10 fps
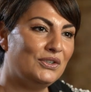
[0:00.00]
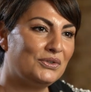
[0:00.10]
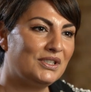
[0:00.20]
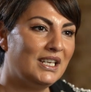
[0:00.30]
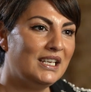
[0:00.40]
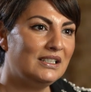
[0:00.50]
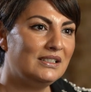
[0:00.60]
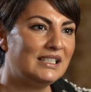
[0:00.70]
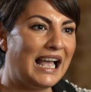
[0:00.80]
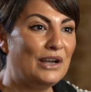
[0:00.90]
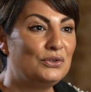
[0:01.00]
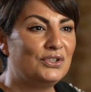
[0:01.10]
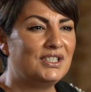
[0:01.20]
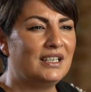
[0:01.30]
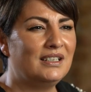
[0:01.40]
your skills, how
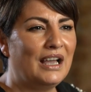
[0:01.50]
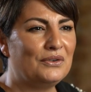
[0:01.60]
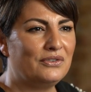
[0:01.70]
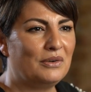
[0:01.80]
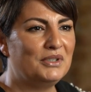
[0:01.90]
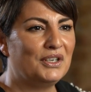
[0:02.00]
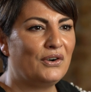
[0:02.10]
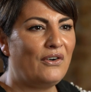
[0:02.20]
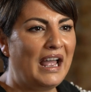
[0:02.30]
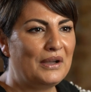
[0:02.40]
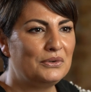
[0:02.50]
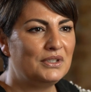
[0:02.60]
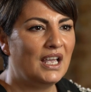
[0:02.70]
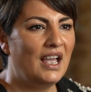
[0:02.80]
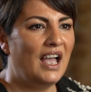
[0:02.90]
to stand out from the
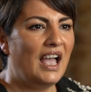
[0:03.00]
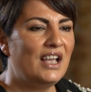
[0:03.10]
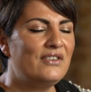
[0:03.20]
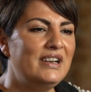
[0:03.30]
crowd, and